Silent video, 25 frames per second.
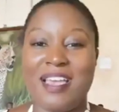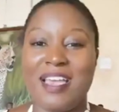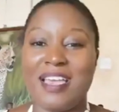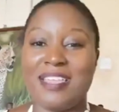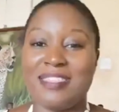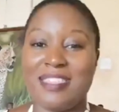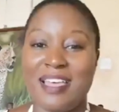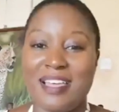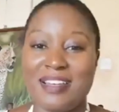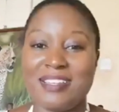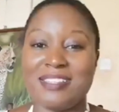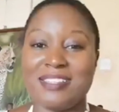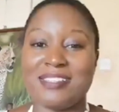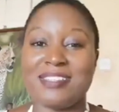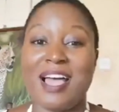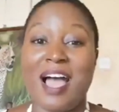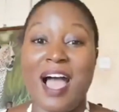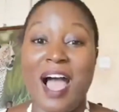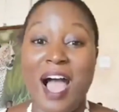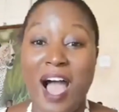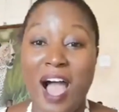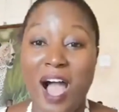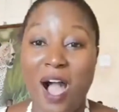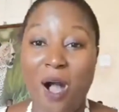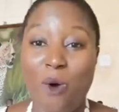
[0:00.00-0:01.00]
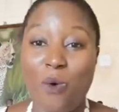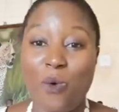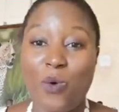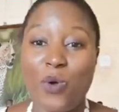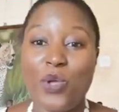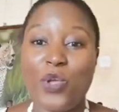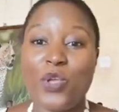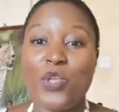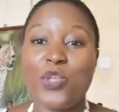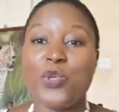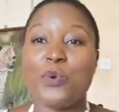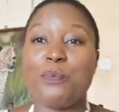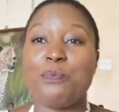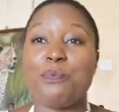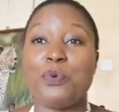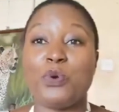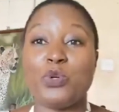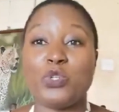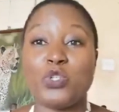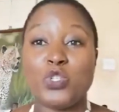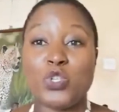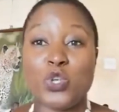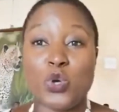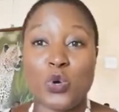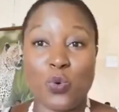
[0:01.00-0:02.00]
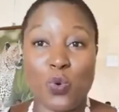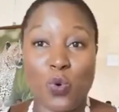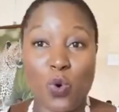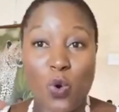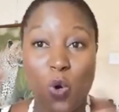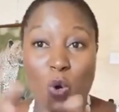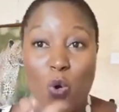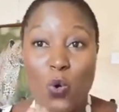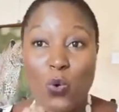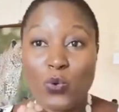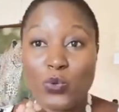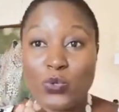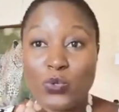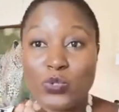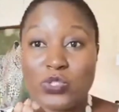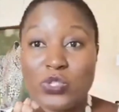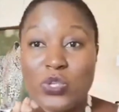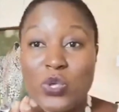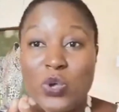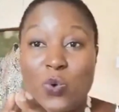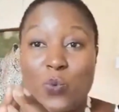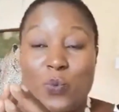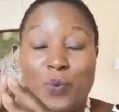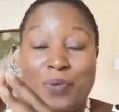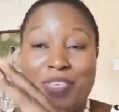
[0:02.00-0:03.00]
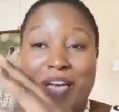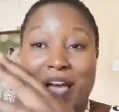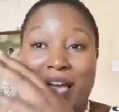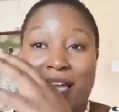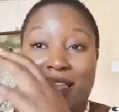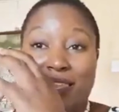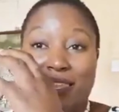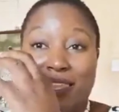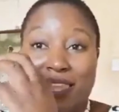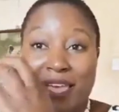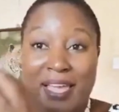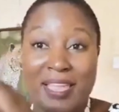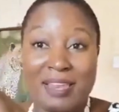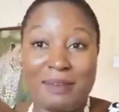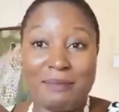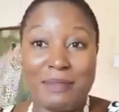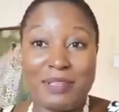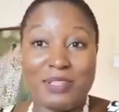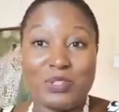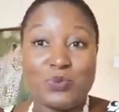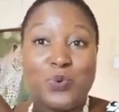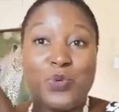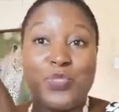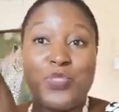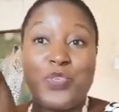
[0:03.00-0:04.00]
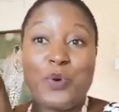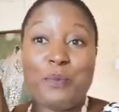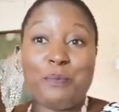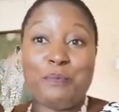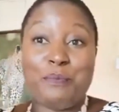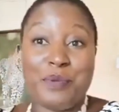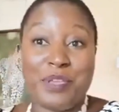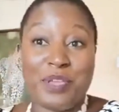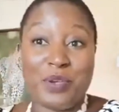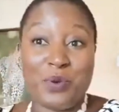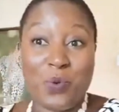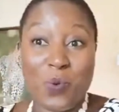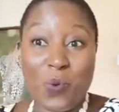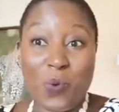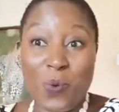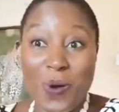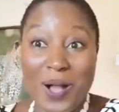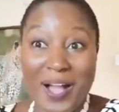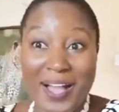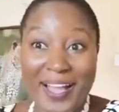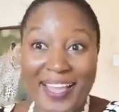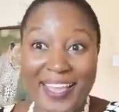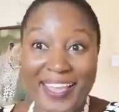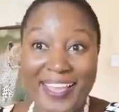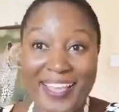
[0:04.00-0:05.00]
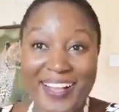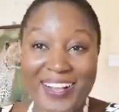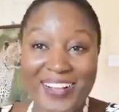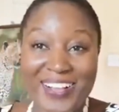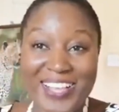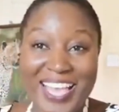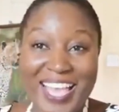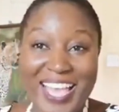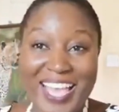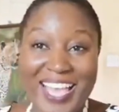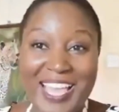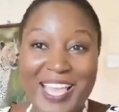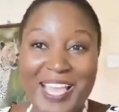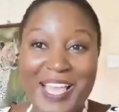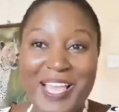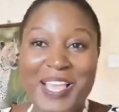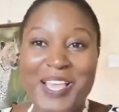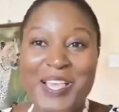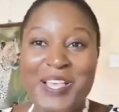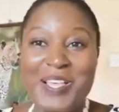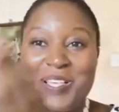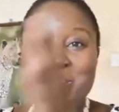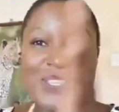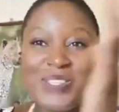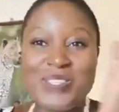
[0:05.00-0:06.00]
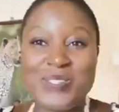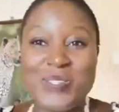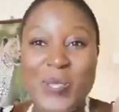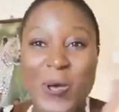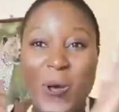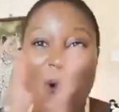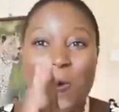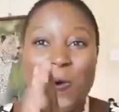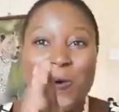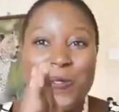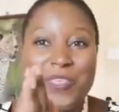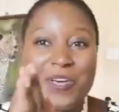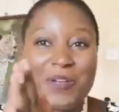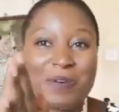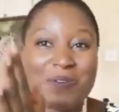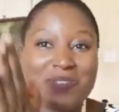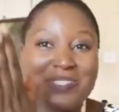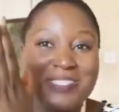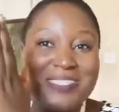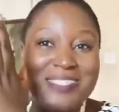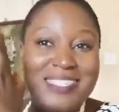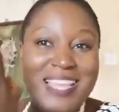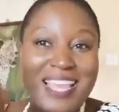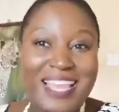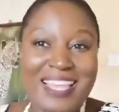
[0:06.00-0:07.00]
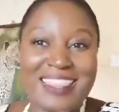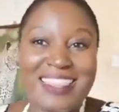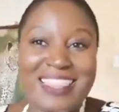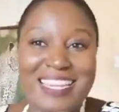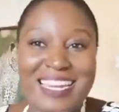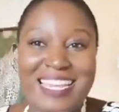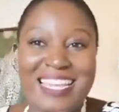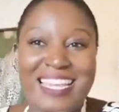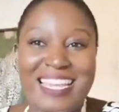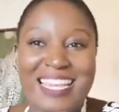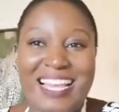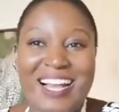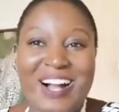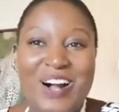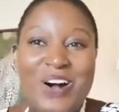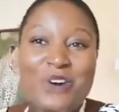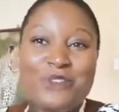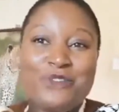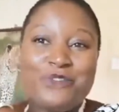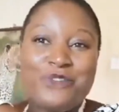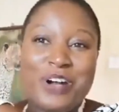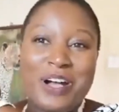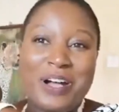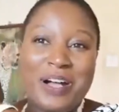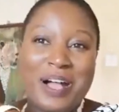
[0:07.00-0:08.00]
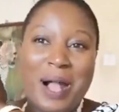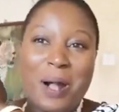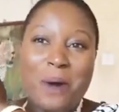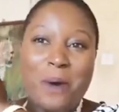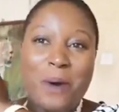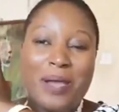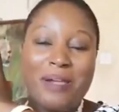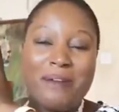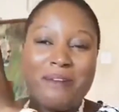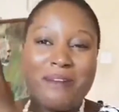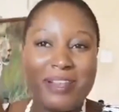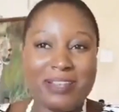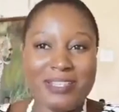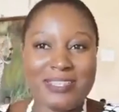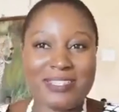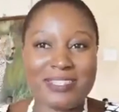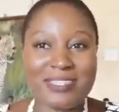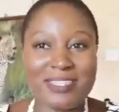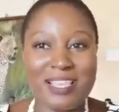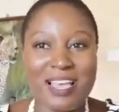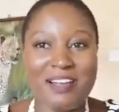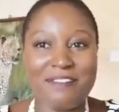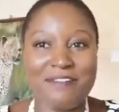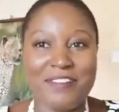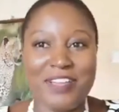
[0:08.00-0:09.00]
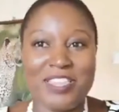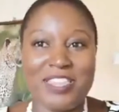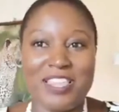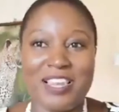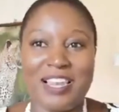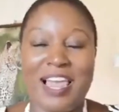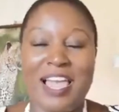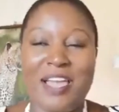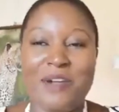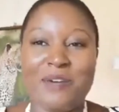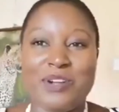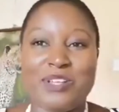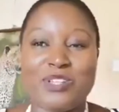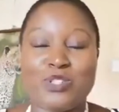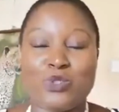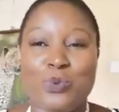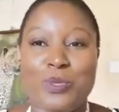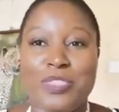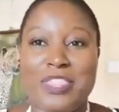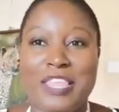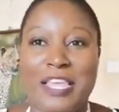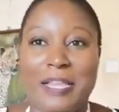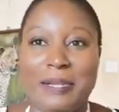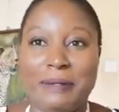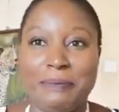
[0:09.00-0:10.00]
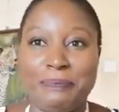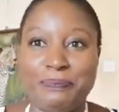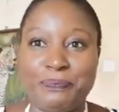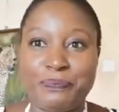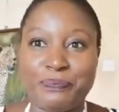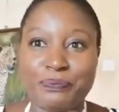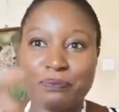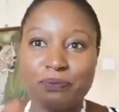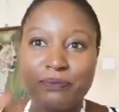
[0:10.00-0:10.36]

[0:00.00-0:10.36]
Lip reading: And that is how you put your goals with alignment with your big why. Okay? So that was day 3 of our Rediscover the Lioness Within.